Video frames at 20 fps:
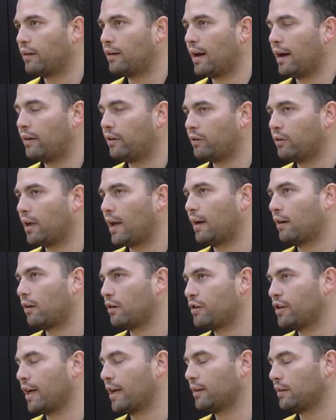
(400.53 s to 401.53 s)
I do like
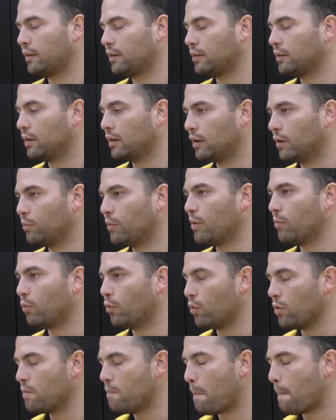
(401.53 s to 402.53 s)
our chances a little bit
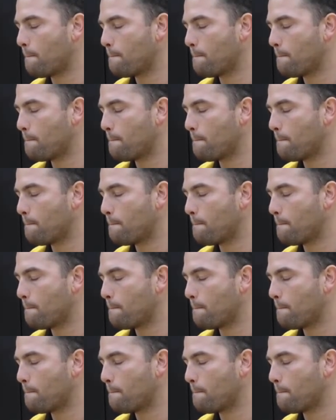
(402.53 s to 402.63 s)
more.